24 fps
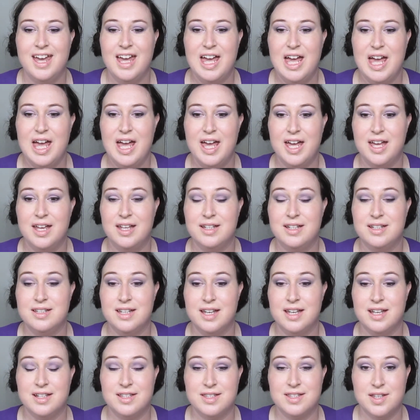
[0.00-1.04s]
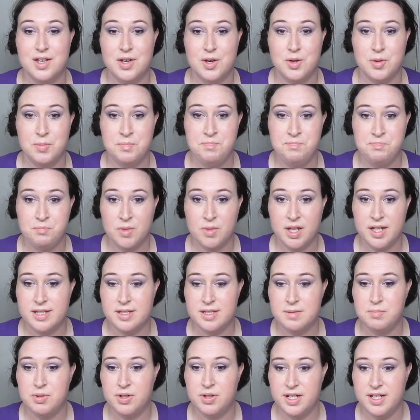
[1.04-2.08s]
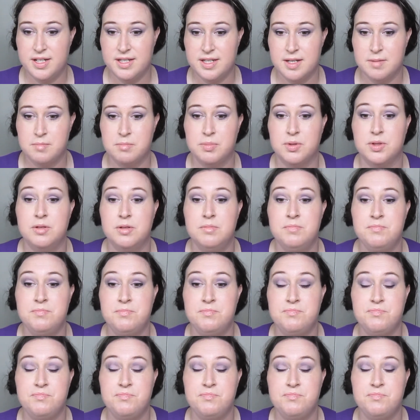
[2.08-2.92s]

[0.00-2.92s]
And so it's pretty simple.